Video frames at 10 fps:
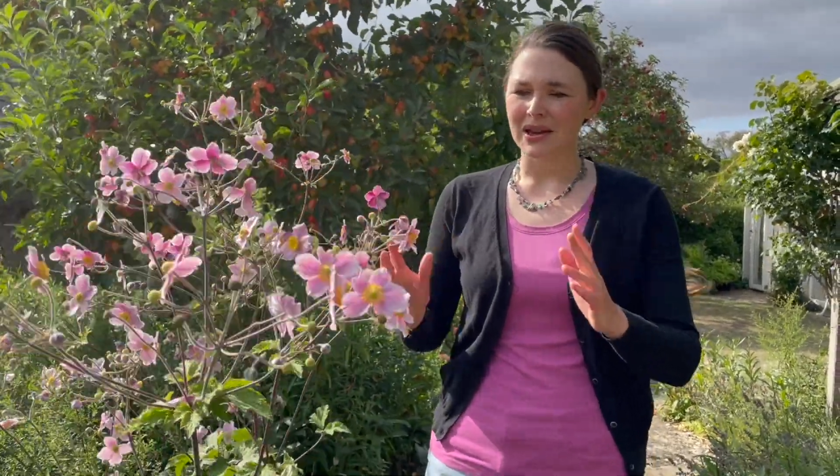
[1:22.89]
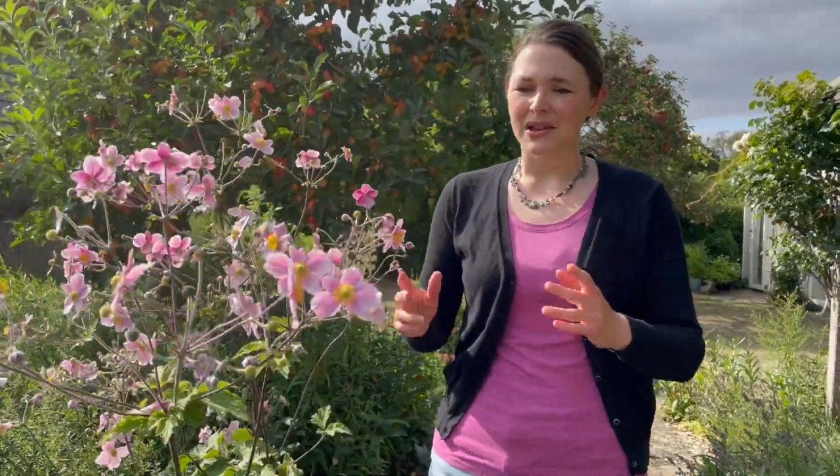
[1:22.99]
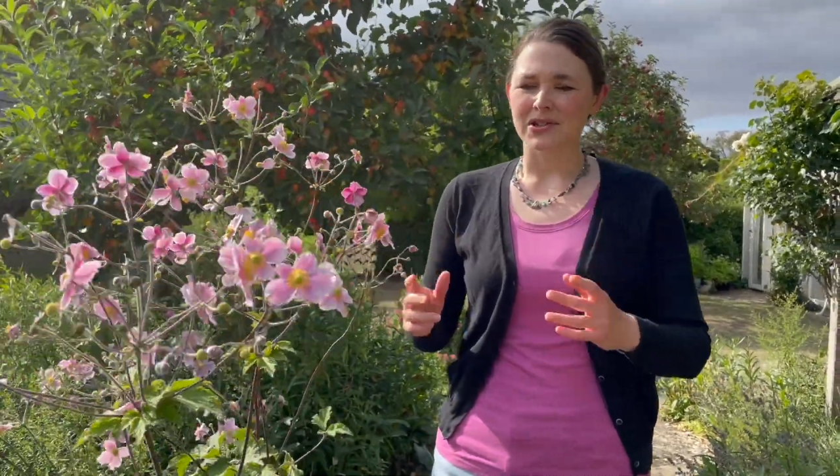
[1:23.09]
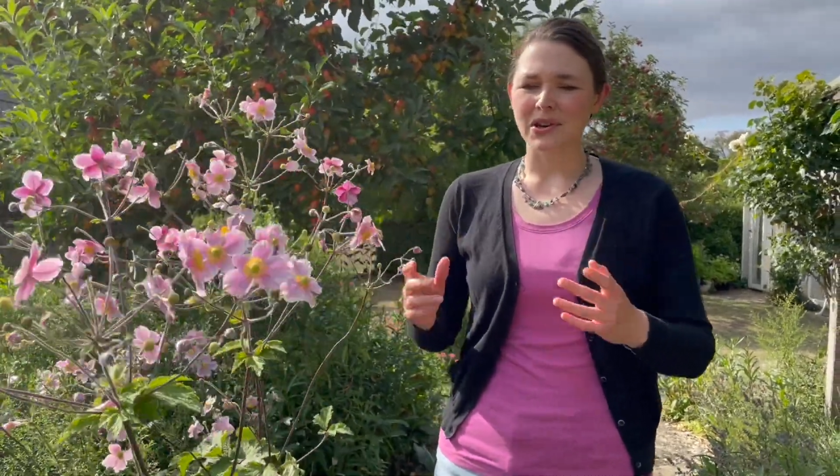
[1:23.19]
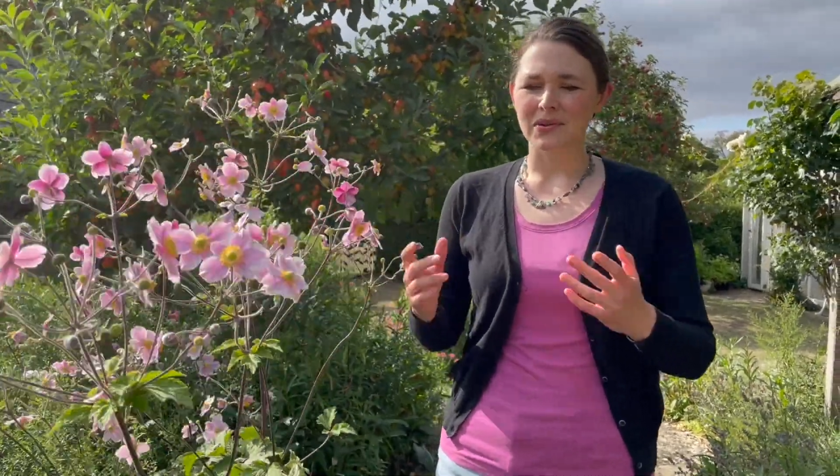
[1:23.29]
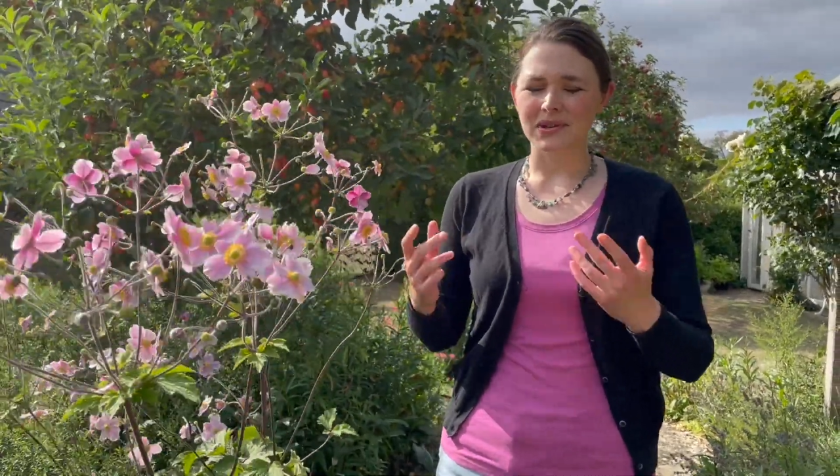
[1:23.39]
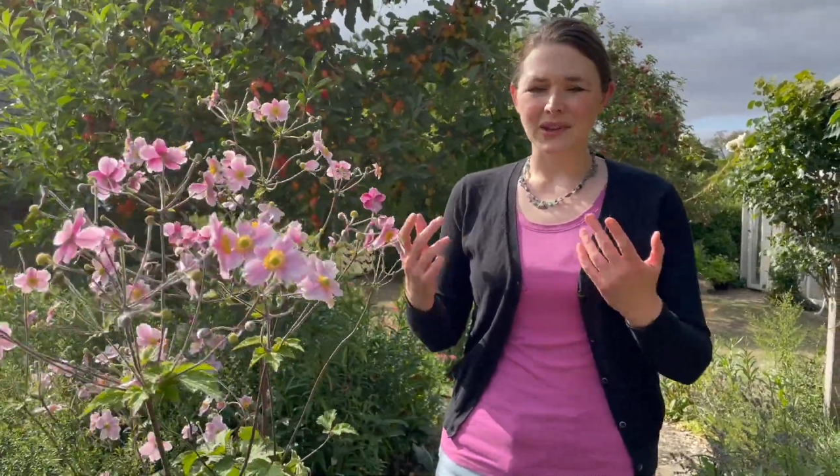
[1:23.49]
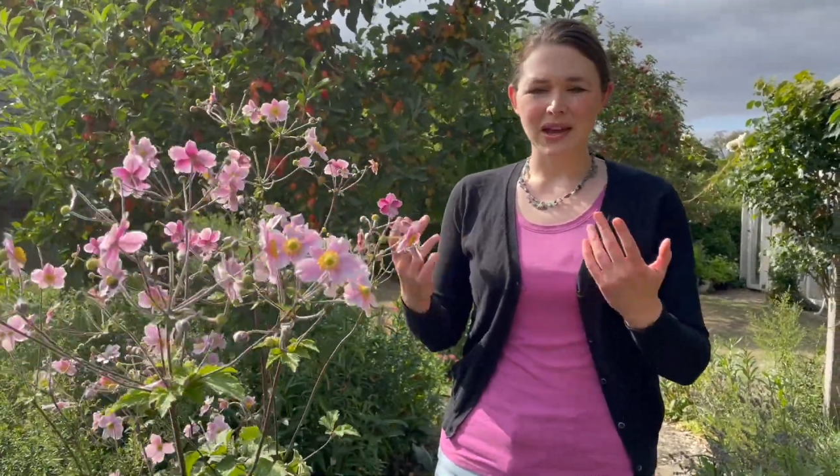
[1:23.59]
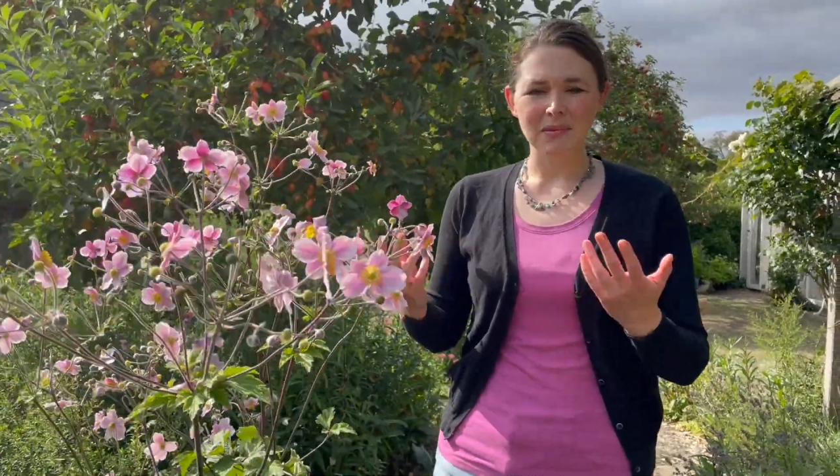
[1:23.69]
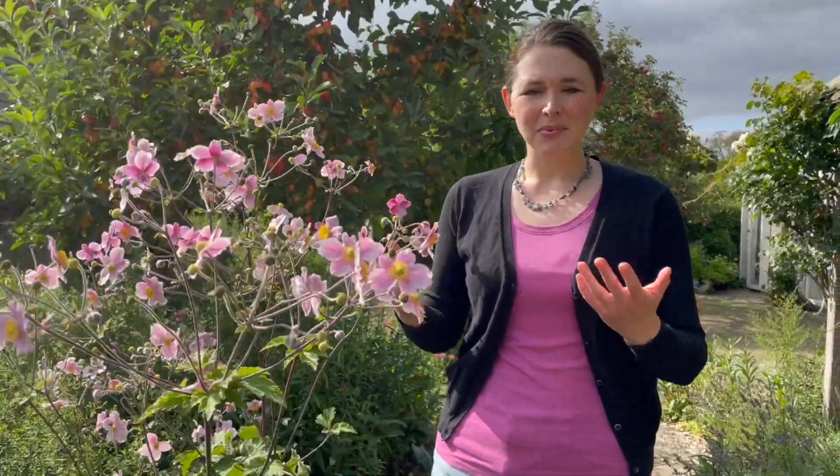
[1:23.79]
so that
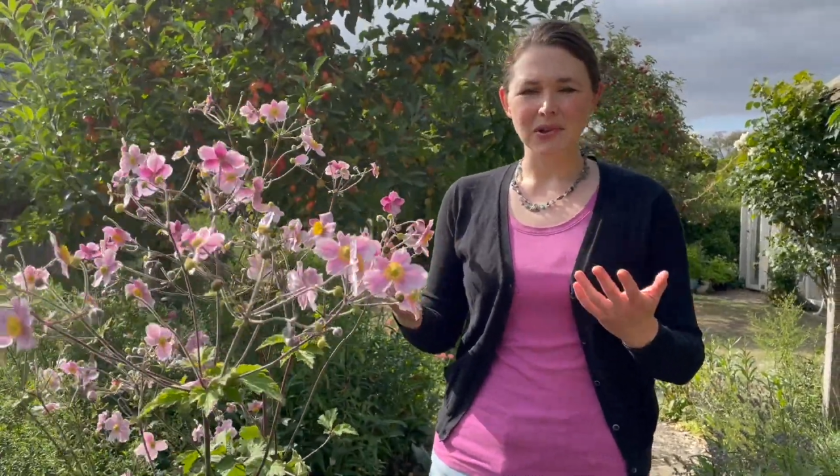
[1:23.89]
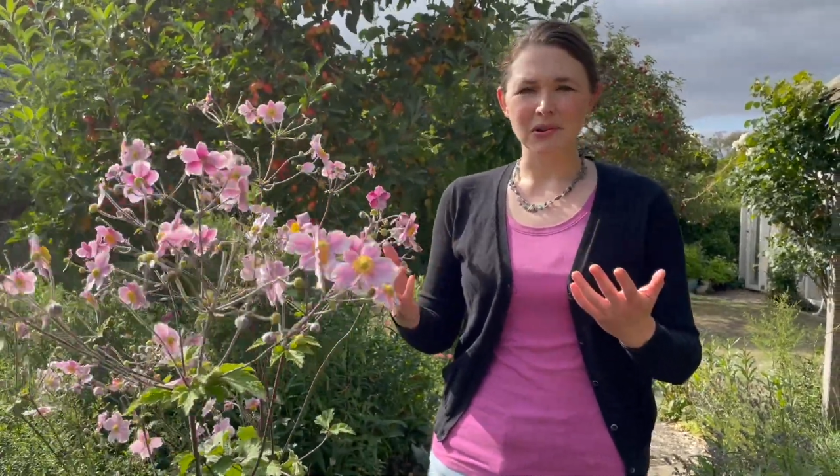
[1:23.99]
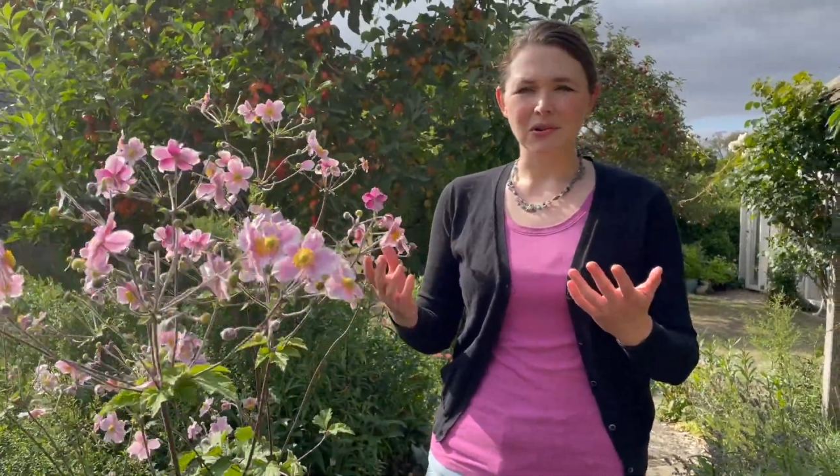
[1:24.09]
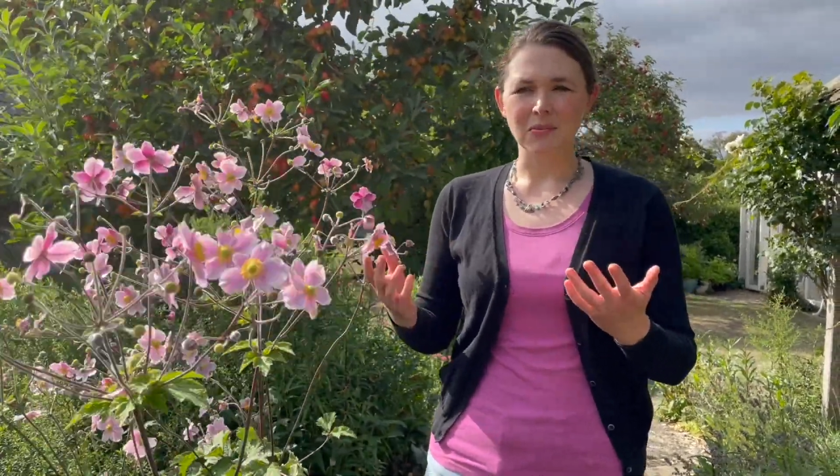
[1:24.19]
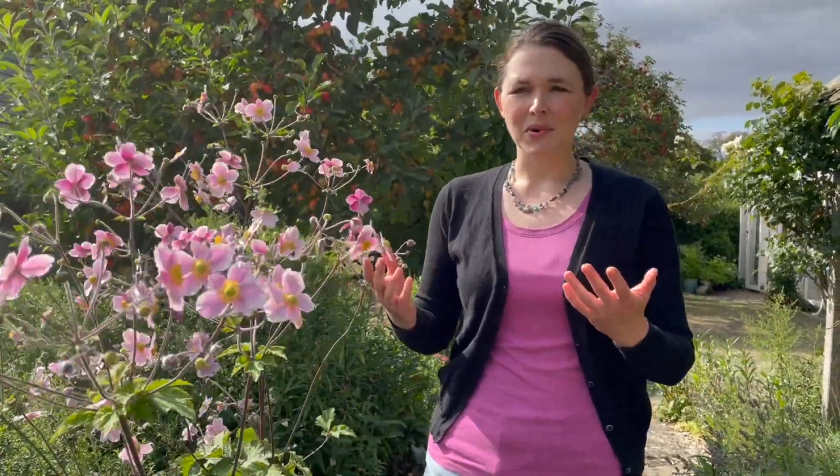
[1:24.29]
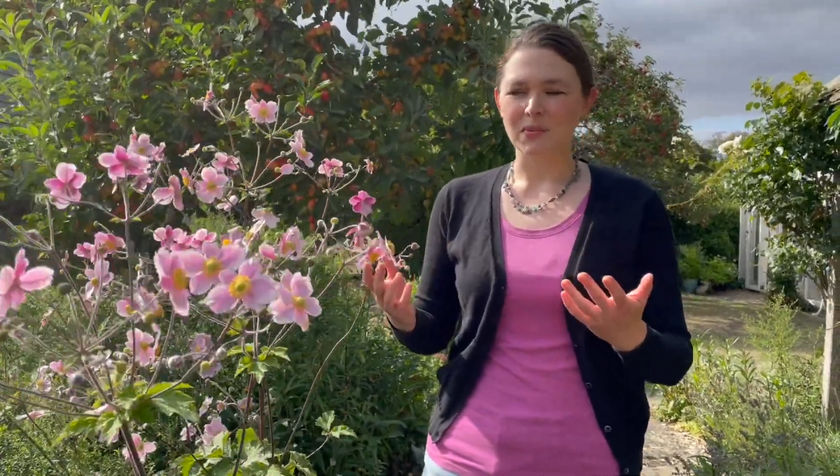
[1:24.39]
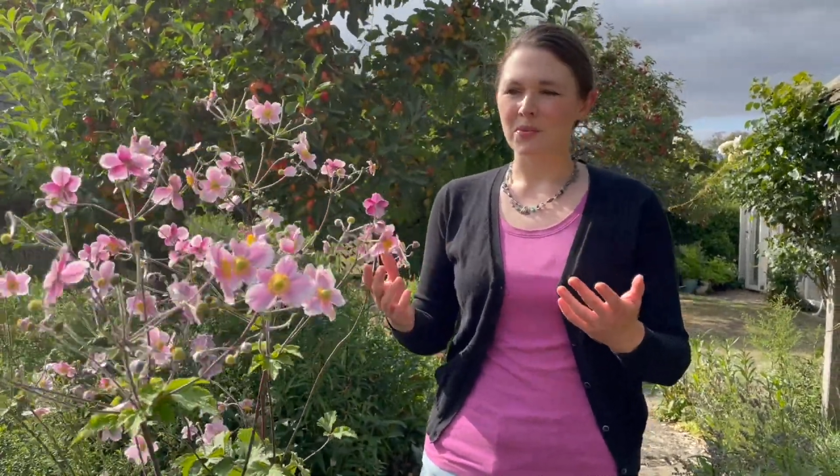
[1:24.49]
they bloom